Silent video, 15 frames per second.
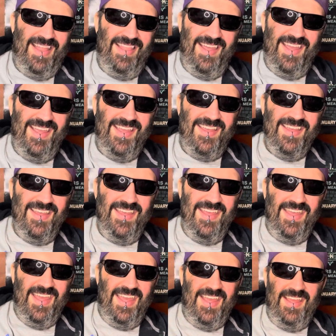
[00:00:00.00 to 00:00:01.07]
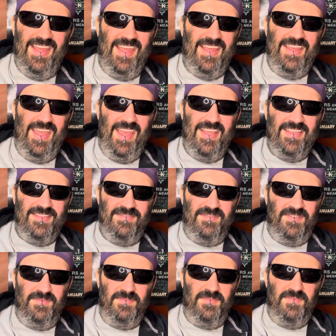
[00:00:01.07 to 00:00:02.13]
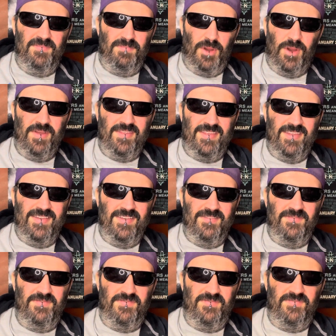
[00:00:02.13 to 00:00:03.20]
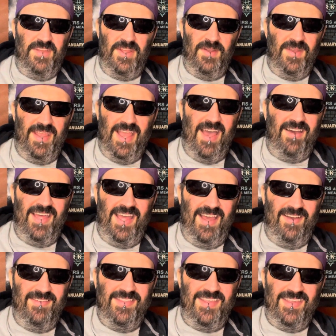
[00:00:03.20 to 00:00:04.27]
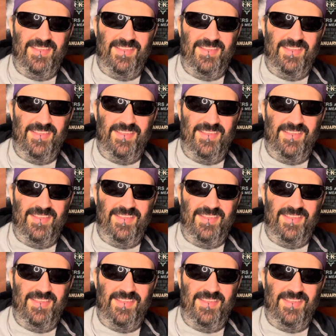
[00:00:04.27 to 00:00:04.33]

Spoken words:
Like, in case of a person figuring out how to